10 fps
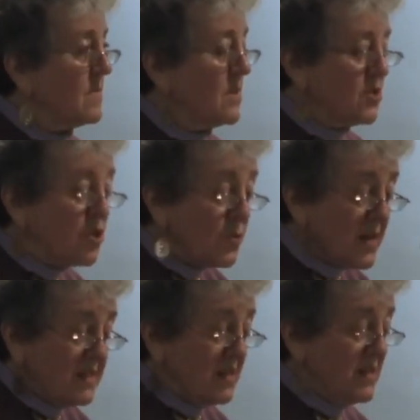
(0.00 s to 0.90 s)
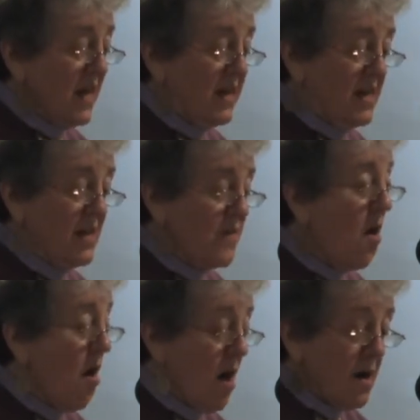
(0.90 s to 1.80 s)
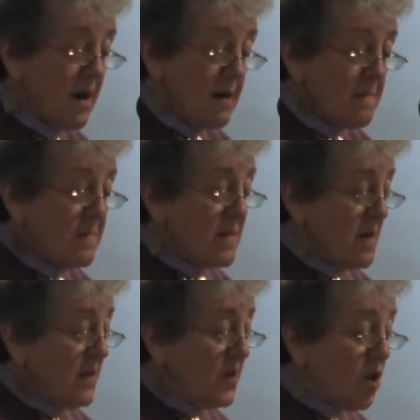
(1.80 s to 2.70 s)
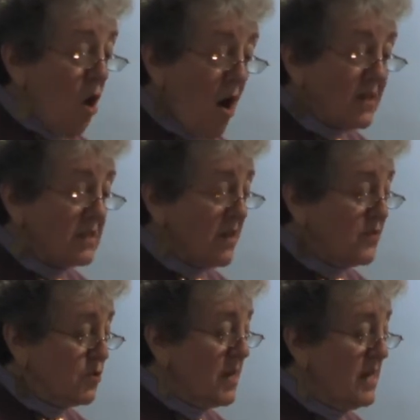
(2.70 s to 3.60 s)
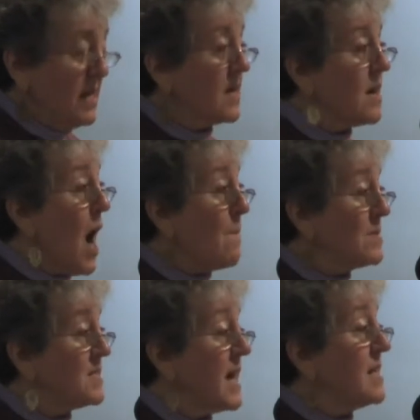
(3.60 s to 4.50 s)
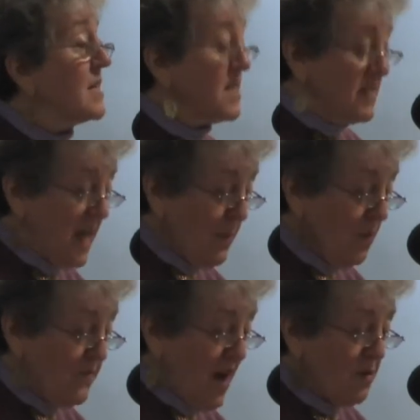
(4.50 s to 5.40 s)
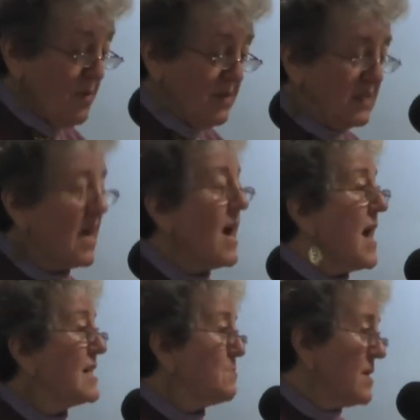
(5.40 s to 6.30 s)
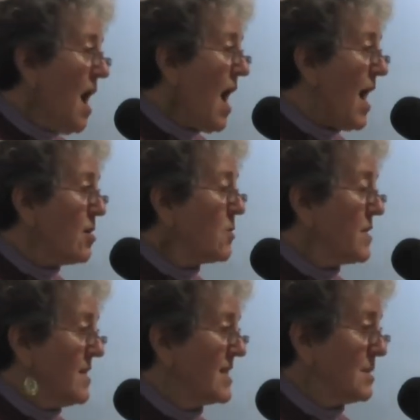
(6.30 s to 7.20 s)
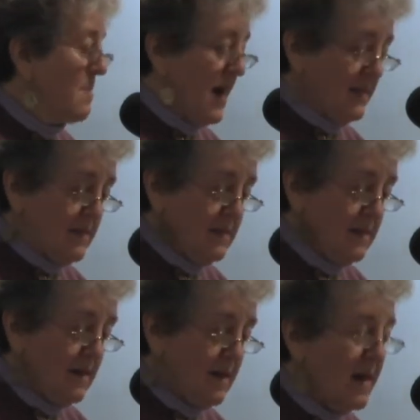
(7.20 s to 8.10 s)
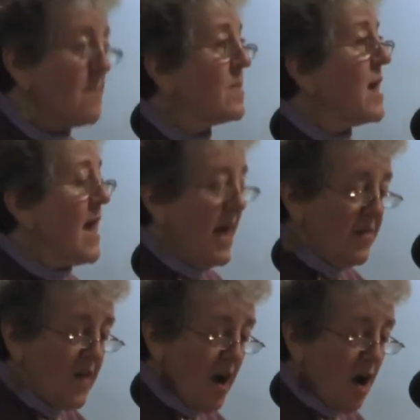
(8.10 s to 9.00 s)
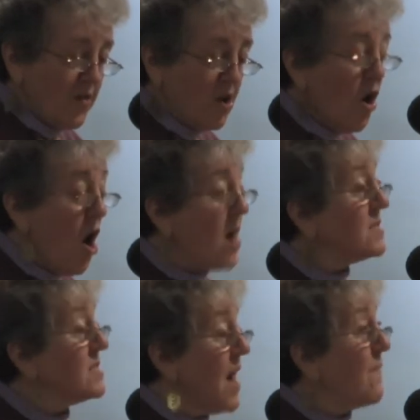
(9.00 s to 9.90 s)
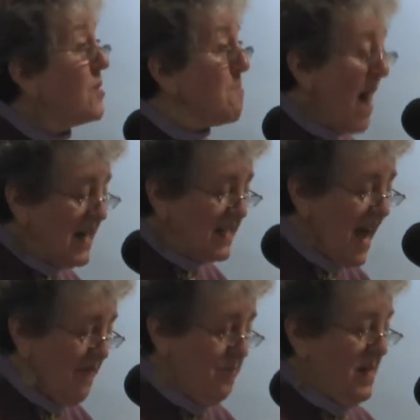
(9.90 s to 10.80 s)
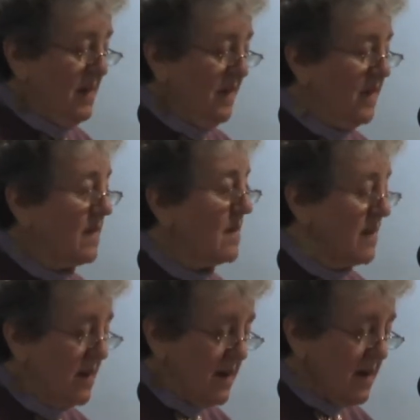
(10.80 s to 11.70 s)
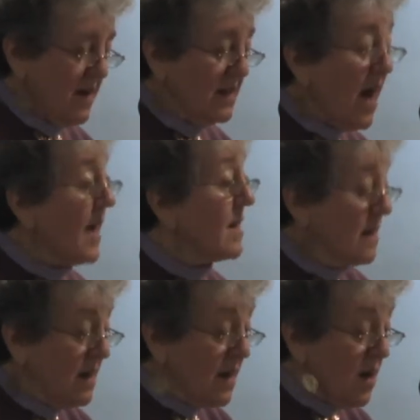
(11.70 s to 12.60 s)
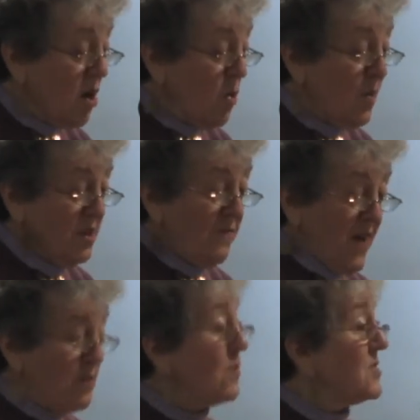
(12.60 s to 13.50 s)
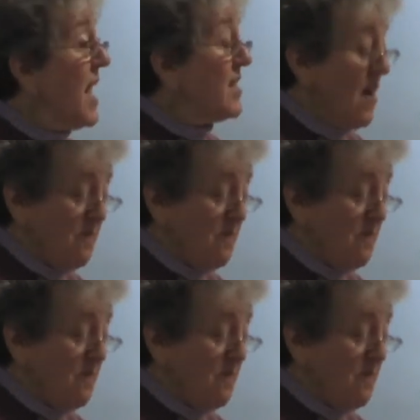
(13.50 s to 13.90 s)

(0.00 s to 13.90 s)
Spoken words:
Two reasons they give are the cost of treating and compensating disabled veterans has been higher than expected, and there are the costs of the might-have-beens, like, would the federal debt have